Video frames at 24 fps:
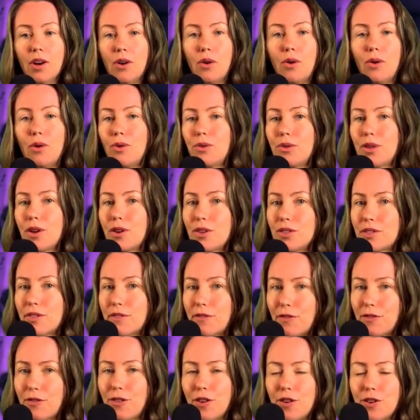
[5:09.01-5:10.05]
All those
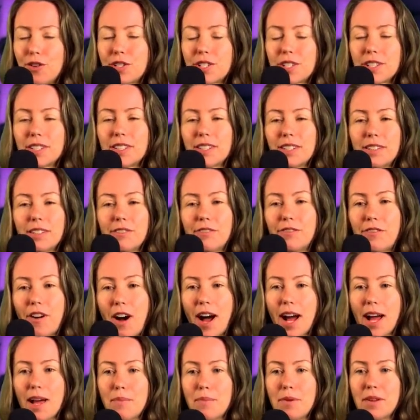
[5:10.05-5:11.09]
fruit
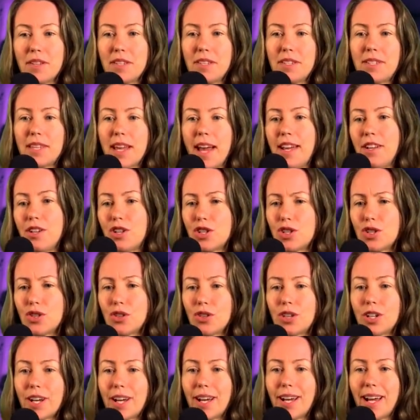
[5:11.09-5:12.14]
fibers and
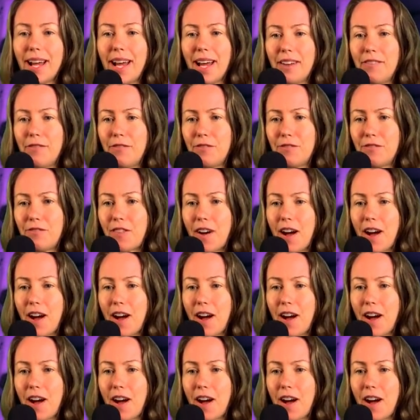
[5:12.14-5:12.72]
sugar and